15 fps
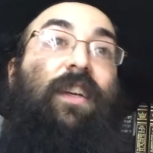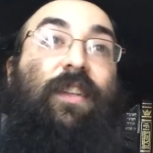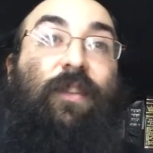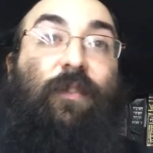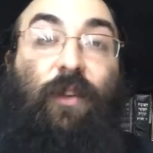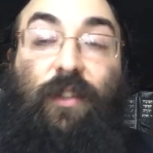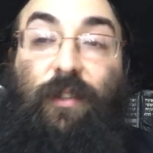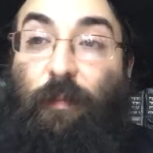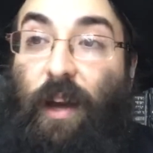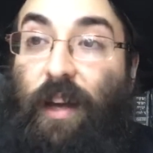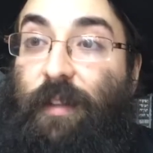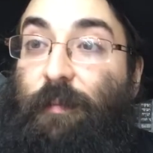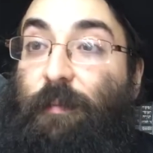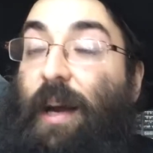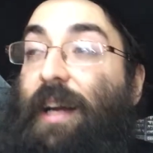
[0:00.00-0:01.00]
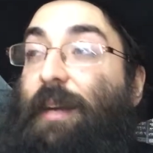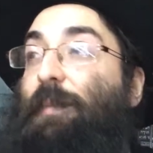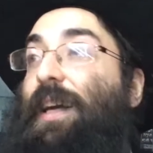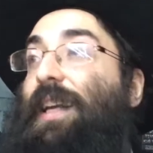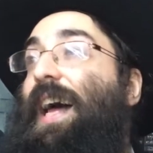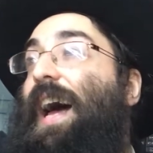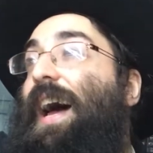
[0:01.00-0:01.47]
there was Mari
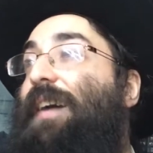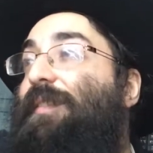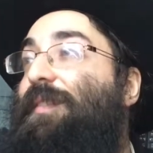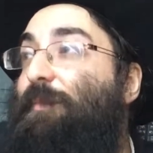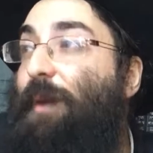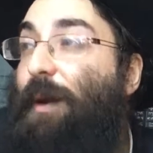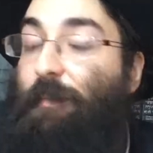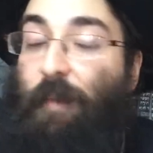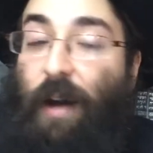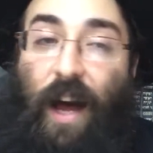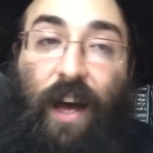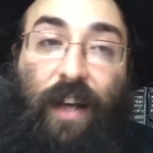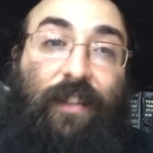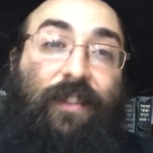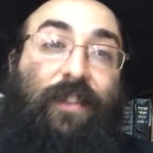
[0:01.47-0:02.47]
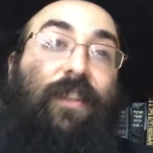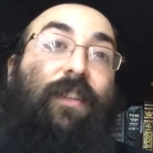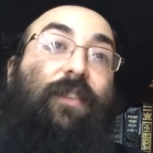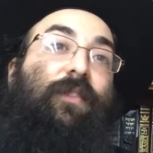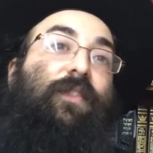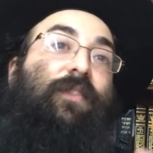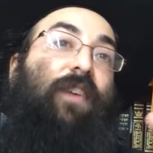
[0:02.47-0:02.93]
Beirav, the Malbach, in the city
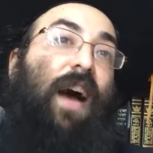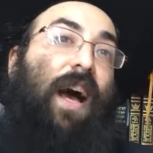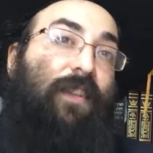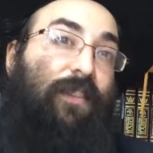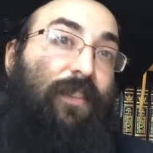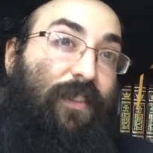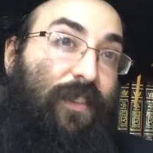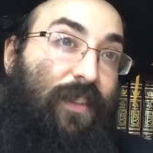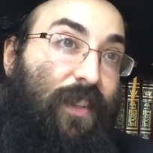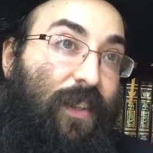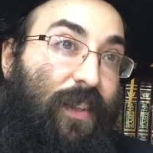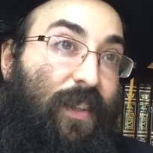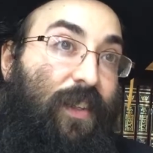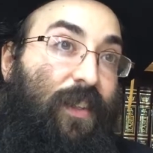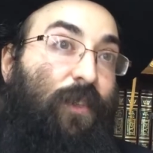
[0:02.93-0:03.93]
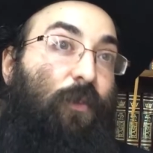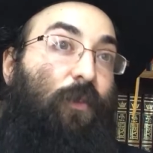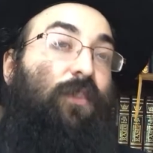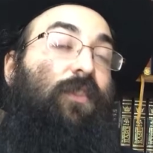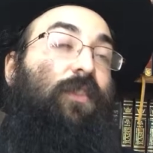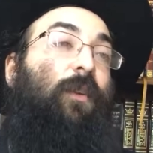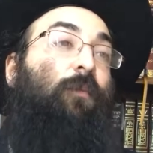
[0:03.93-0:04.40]
of Tzfas. There
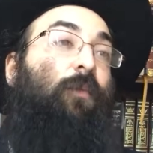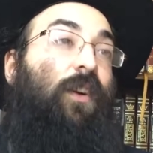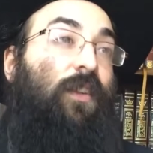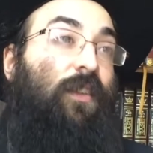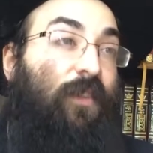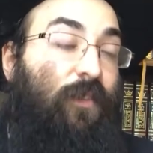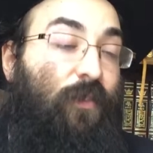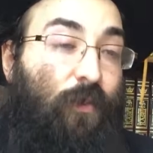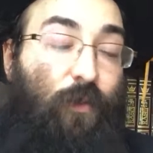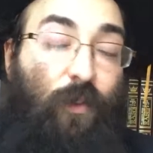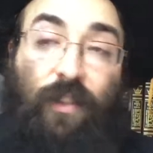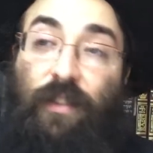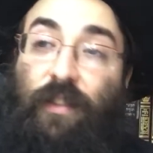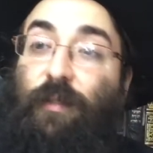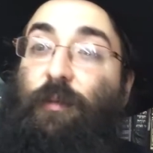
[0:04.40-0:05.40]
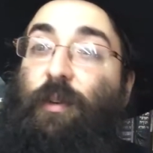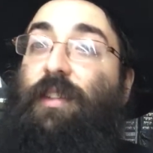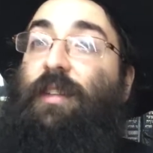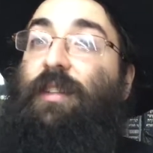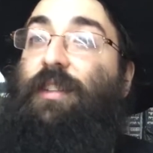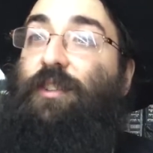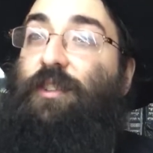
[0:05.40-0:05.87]
was someone, who was it, the one
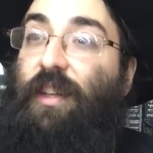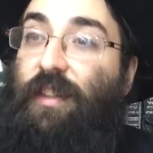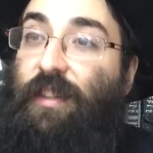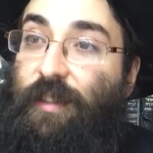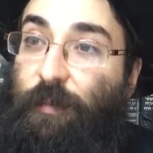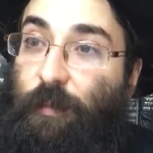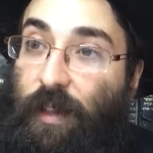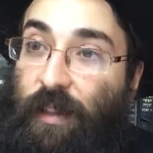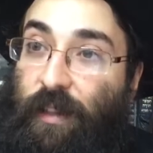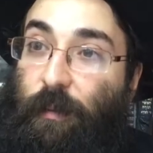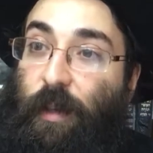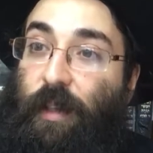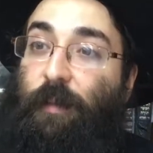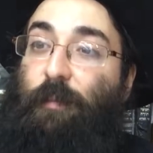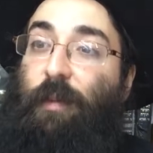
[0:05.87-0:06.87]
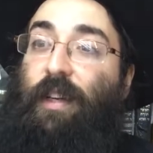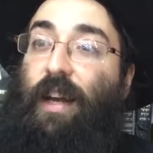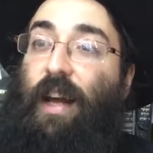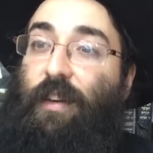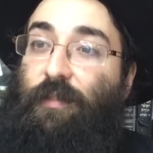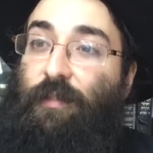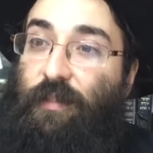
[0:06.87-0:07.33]
that initiated the smicha, the Mari
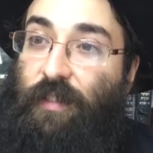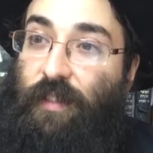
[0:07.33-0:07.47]
Beirav?